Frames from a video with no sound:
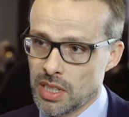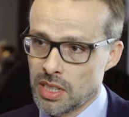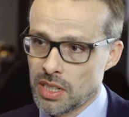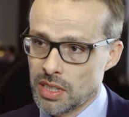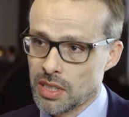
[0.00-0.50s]

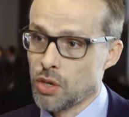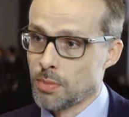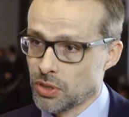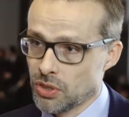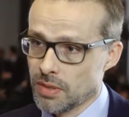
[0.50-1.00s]
are
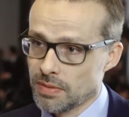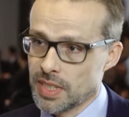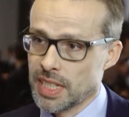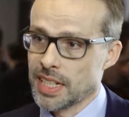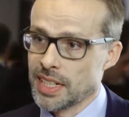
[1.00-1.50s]
commercial
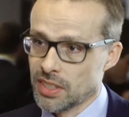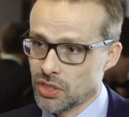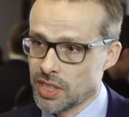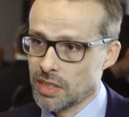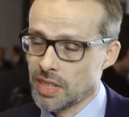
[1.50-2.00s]
and
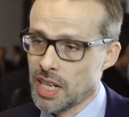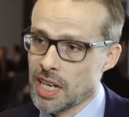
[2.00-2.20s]
industrial,